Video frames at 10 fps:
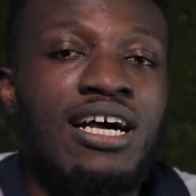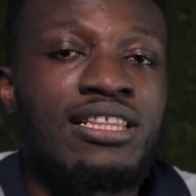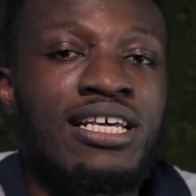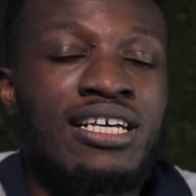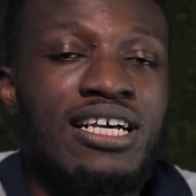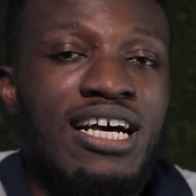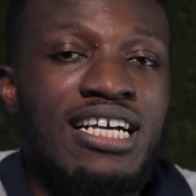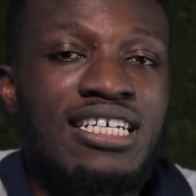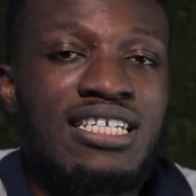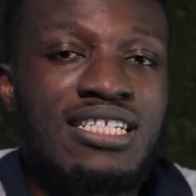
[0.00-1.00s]
I think
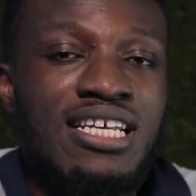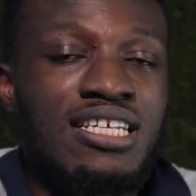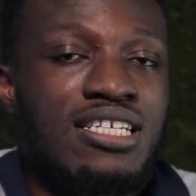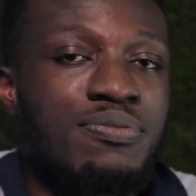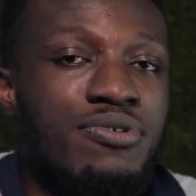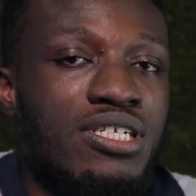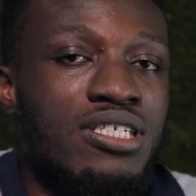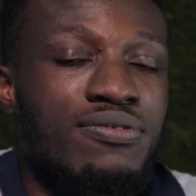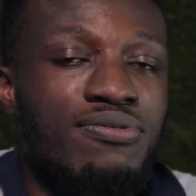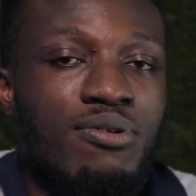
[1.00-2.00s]
I just take
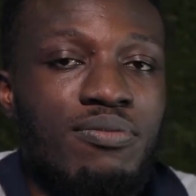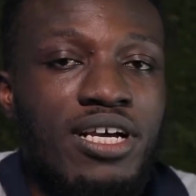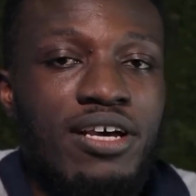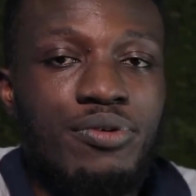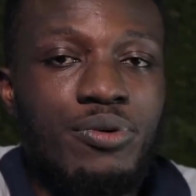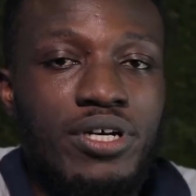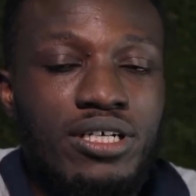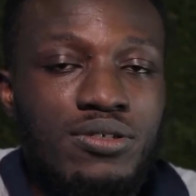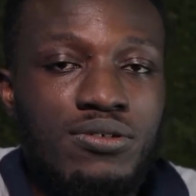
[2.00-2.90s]
inspiration from everywhere,